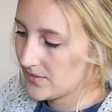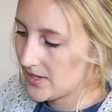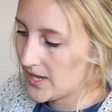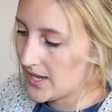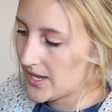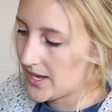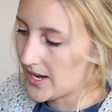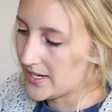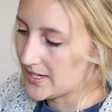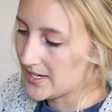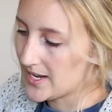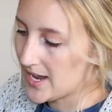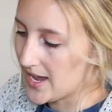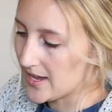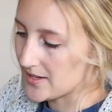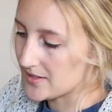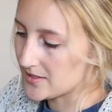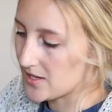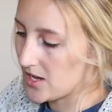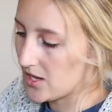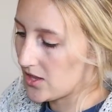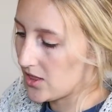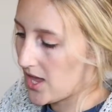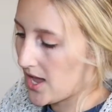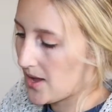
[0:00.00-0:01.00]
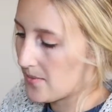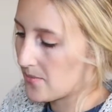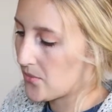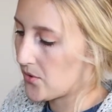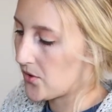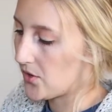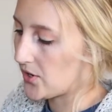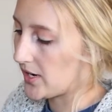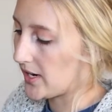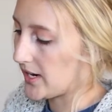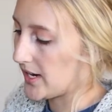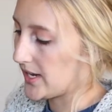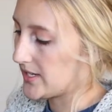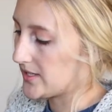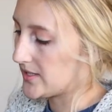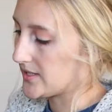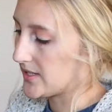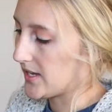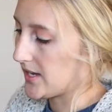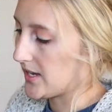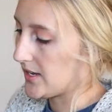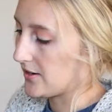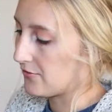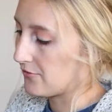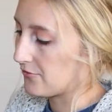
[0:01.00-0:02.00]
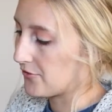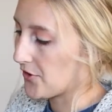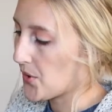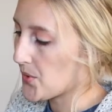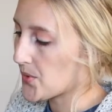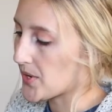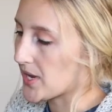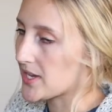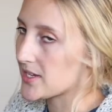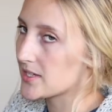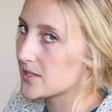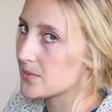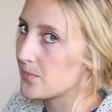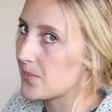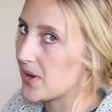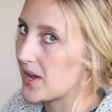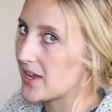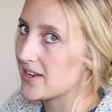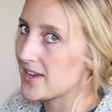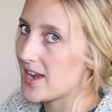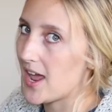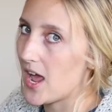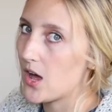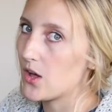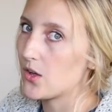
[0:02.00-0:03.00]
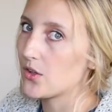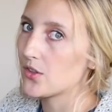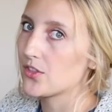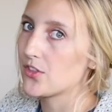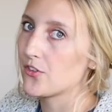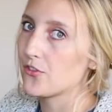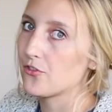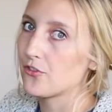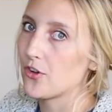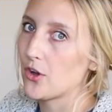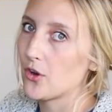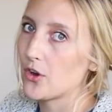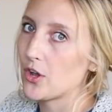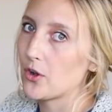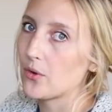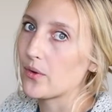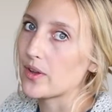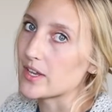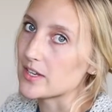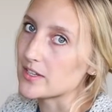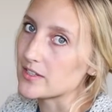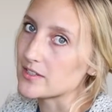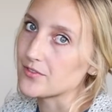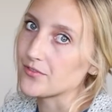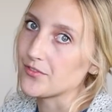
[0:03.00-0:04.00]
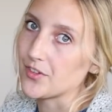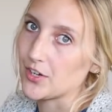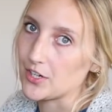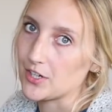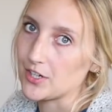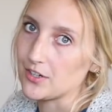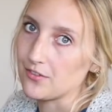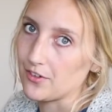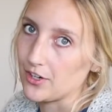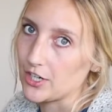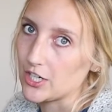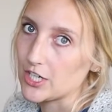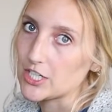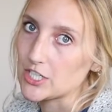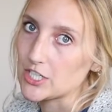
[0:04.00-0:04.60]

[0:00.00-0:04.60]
and yes, a lot more is in focus, but now the photo is very, very